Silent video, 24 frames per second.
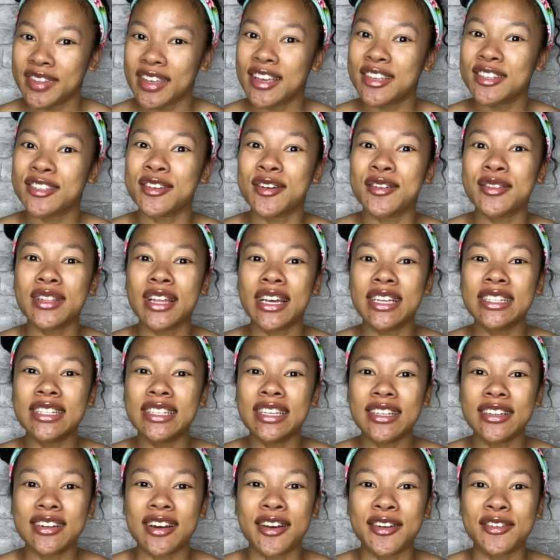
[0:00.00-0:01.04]
so let's
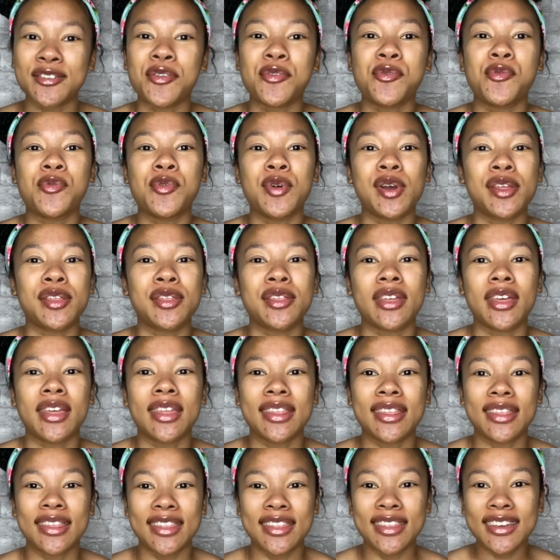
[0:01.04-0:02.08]
get on with
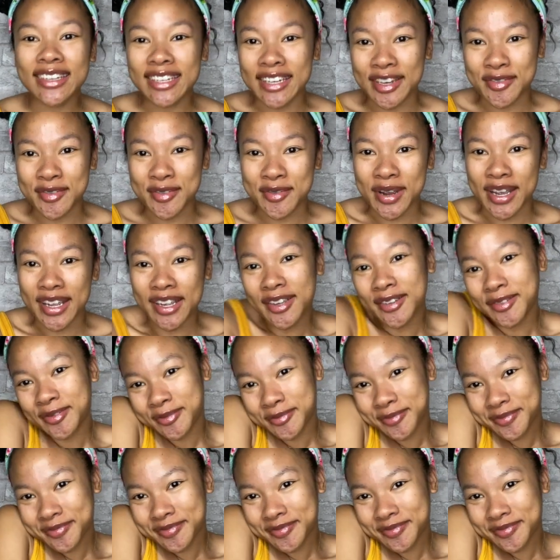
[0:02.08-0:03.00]
the giveaway.